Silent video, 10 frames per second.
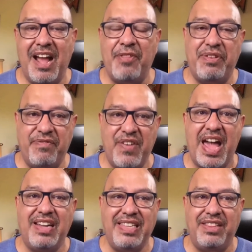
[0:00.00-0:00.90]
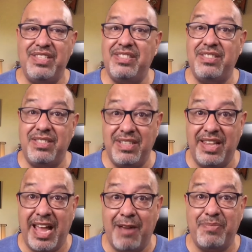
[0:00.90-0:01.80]
at the fact that this is still
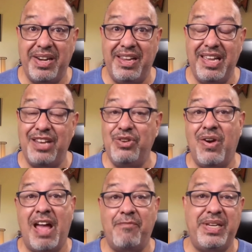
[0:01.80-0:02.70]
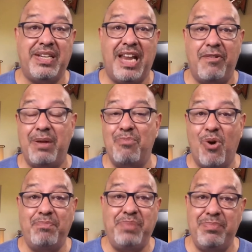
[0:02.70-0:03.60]
happening and you have been allowing
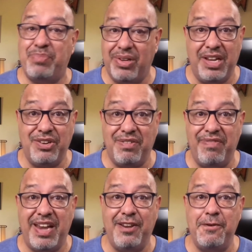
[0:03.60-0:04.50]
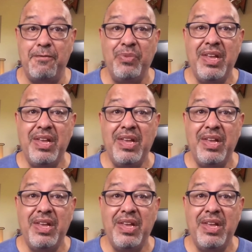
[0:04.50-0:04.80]
more people in your venue